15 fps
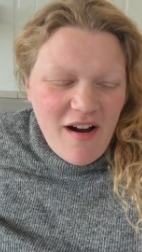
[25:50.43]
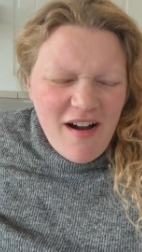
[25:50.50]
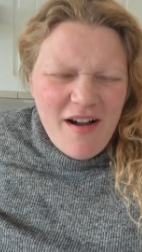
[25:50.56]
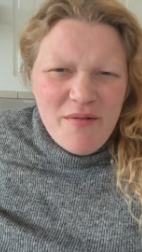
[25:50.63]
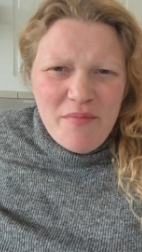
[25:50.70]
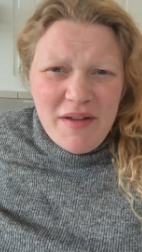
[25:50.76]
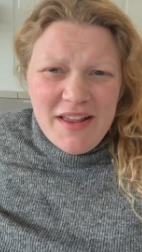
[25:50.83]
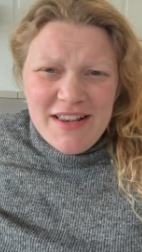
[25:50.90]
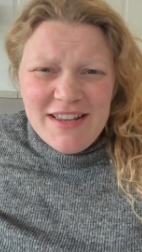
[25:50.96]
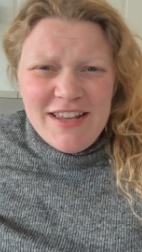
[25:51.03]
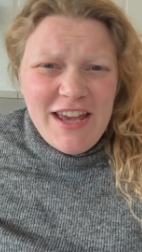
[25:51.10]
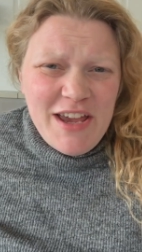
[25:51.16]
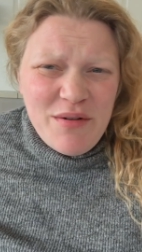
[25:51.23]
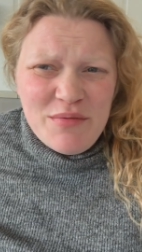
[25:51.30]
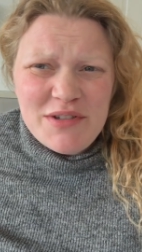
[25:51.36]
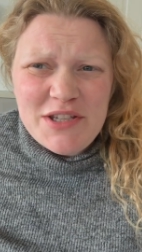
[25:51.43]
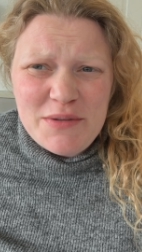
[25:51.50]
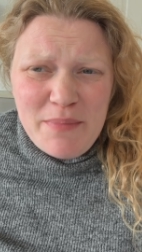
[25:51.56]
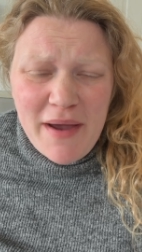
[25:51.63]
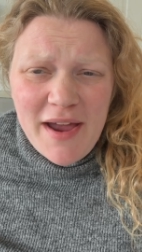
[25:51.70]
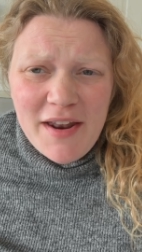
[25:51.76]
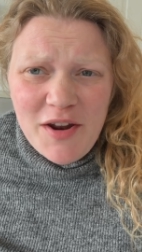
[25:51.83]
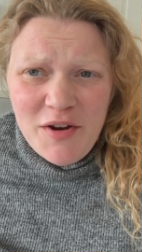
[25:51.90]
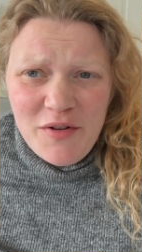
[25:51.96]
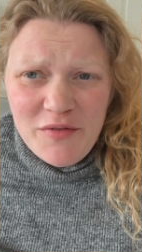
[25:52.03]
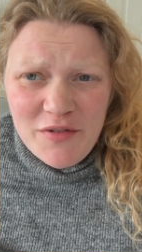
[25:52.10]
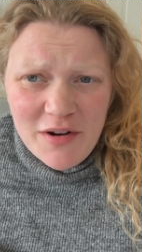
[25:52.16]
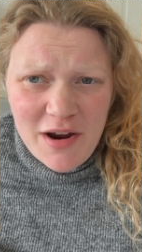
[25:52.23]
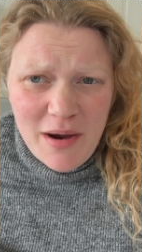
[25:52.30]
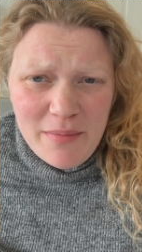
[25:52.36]
It was a span
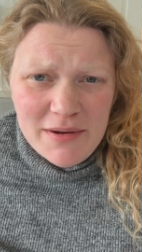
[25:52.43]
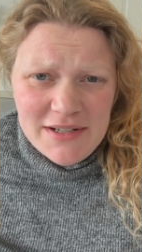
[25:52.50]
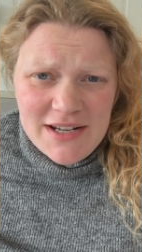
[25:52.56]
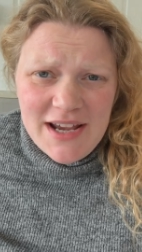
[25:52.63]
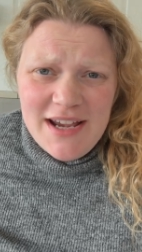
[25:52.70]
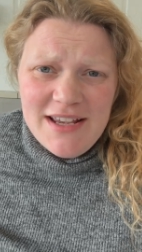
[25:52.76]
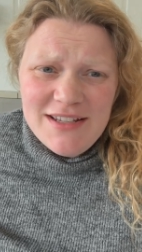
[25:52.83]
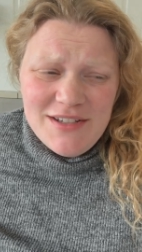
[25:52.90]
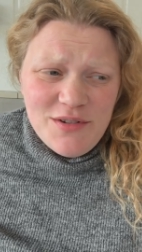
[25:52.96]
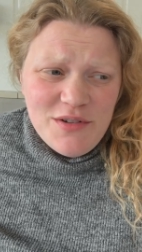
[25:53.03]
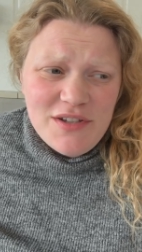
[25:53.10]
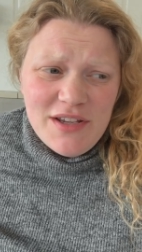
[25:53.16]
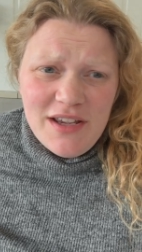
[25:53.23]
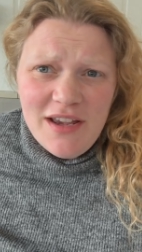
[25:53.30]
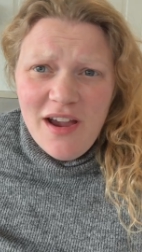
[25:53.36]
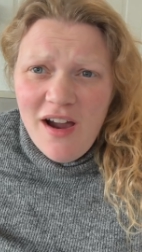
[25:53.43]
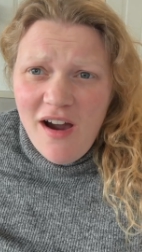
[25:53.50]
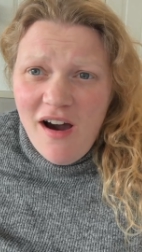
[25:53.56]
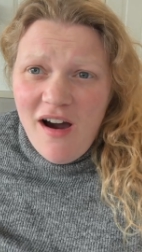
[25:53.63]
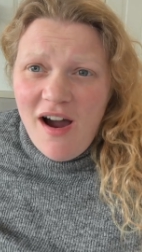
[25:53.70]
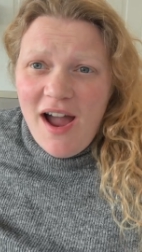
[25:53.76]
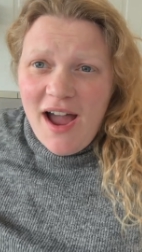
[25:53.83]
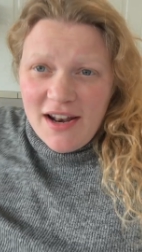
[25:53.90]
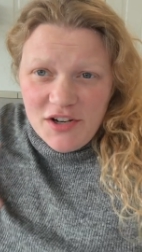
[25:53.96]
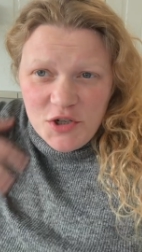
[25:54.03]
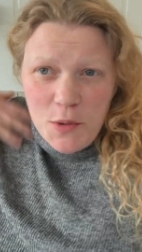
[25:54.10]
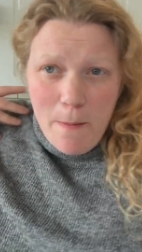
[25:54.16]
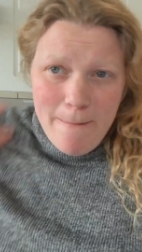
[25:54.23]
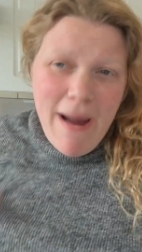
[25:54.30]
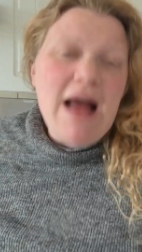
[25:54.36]
over a couple of days. You see, I had a
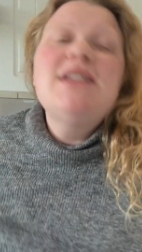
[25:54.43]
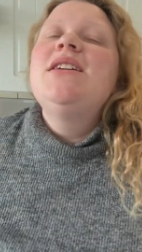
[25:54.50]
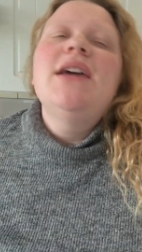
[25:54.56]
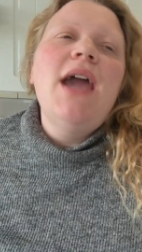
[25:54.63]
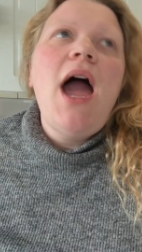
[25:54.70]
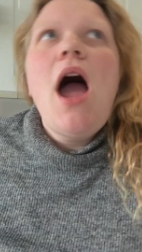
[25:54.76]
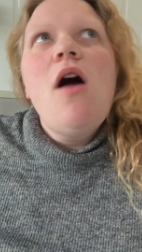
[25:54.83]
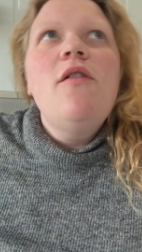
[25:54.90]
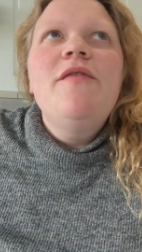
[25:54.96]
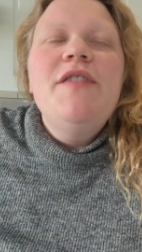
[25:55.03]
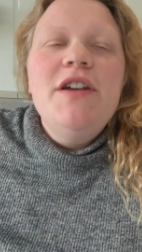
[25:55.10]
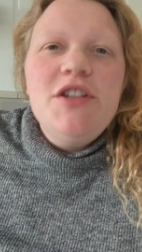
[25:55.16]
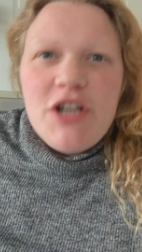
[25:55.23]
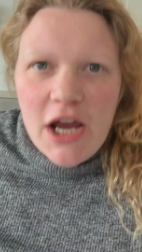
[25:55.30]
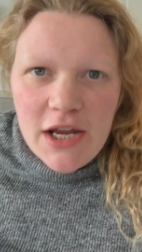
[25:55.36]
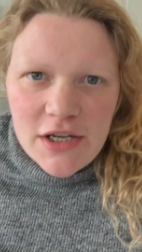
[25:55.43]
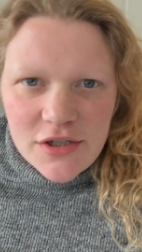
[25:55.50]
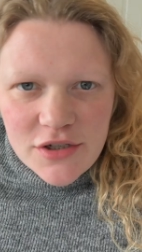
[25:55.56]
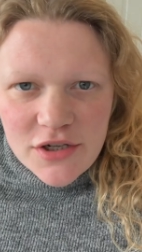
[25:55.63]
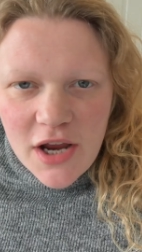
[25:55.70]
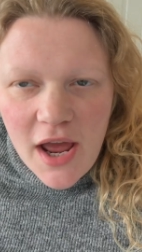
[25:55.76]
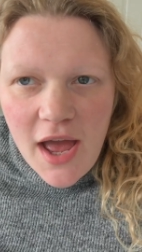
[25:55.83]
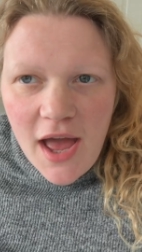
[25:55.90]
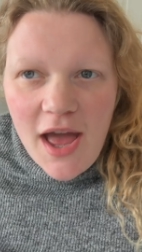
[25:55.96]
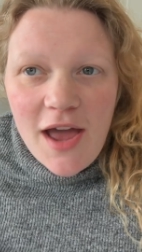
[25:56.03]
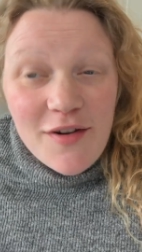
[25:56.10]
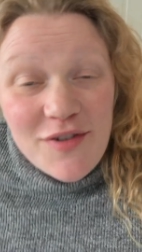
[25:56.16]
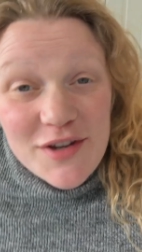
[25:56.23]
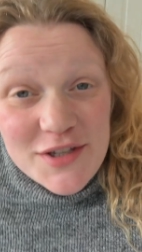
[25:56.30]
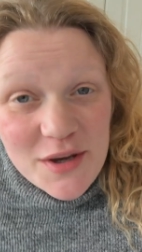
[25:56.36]
dramatic outfit change
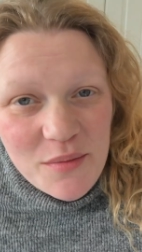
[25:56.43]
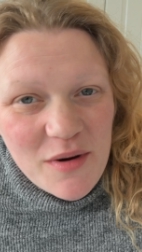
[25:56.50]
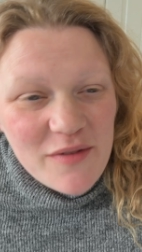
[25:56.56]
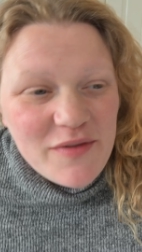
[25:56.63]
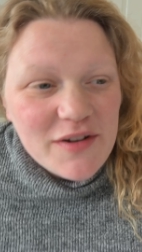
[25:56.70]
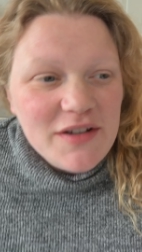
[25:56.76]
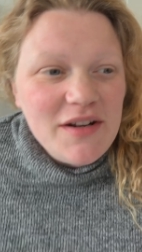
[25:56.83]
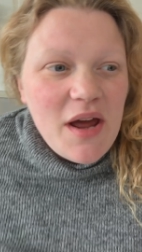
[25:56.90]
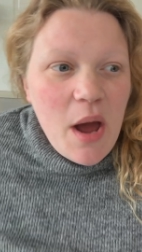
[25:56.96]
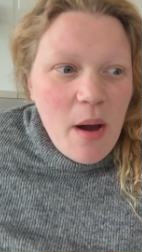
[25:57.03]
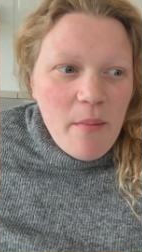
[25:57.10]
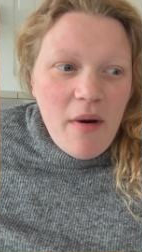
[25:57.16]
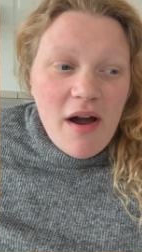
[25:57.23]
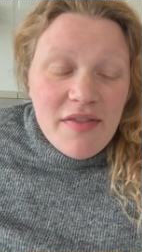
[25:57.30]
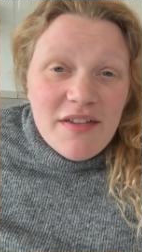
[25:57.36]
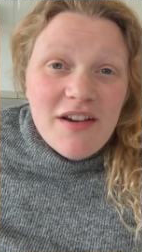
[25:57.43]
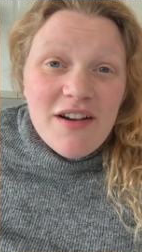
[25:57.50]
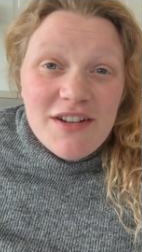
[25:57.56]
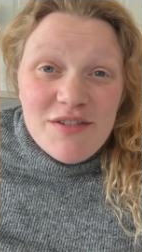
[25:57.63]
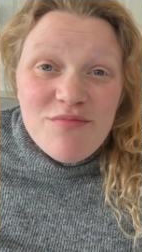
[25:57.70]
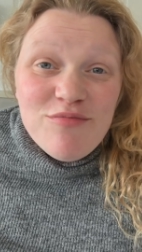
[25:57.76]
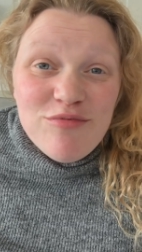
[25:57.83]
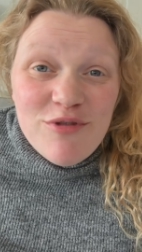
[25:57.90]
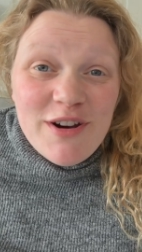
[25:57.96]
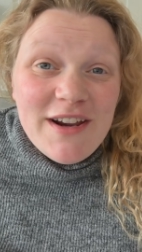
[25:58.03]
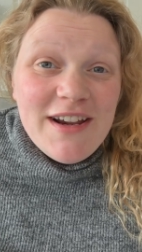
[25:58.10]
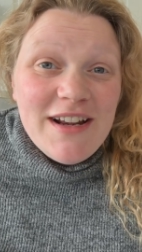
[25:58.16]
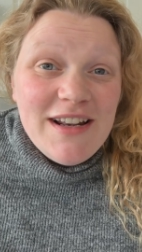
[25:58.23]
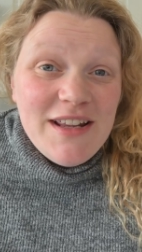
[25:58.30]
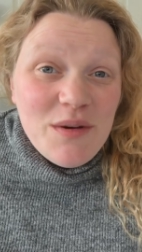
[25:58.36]
every so often, but I think I did
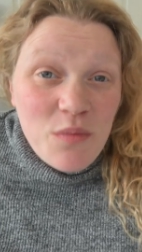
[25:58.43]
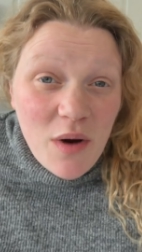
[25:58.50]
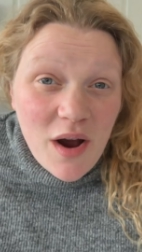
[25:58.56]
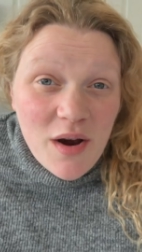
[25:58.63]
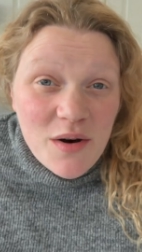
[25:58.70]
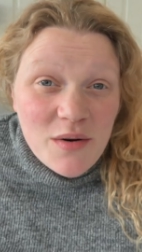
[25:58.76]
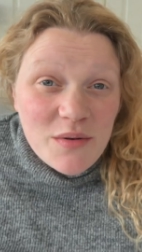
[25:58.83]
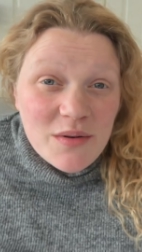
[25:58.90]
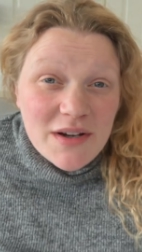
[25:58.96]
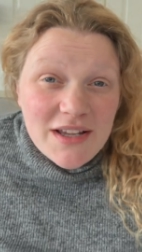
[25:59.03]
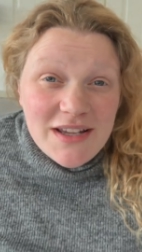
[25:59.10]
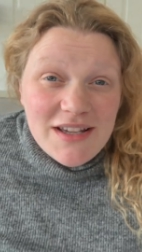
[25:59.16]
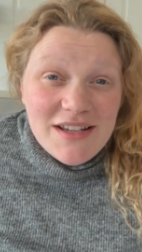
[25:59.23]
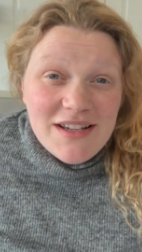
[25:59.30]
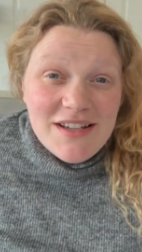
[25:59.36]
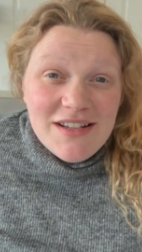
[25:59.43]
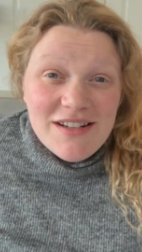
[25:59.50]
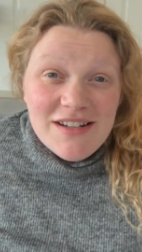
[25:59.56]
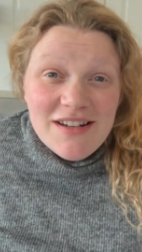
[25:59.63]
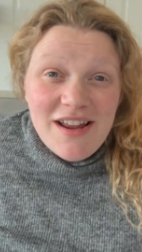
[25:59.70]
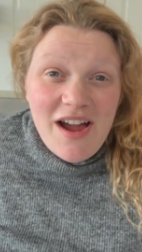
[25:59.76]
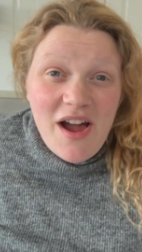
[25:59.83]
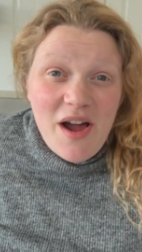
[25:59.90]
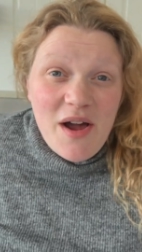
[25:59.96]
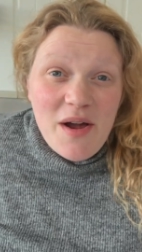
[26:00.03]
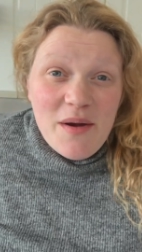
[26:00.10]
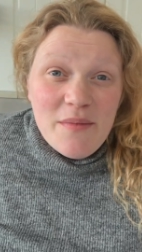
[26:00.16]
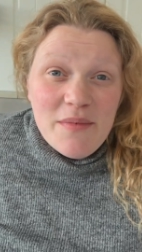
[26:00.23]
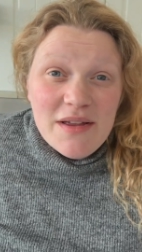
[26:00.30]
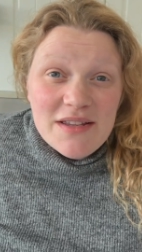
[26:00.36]
really well in
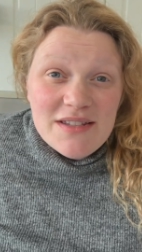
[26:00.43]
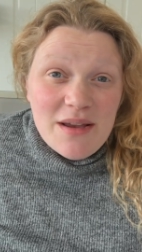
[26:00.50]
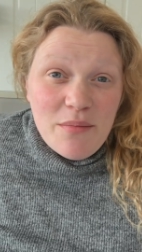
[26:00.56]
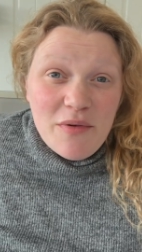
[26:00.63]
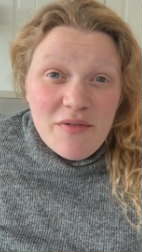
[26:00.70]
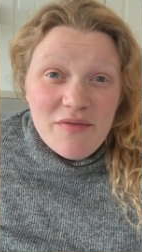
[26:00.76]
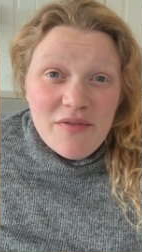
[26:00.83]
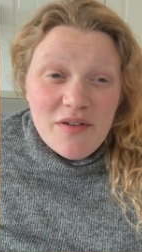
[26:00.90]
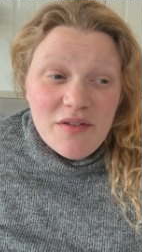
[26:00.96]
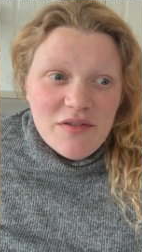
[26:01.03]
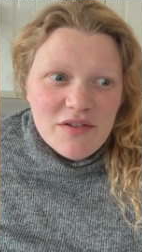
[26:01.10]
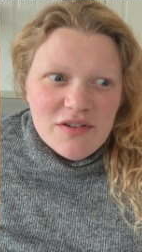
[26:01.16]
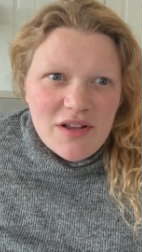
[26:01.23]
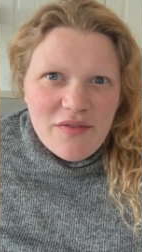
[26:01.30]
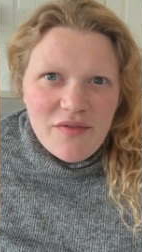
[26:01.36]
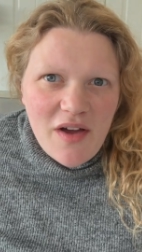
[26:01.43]
some of the stuff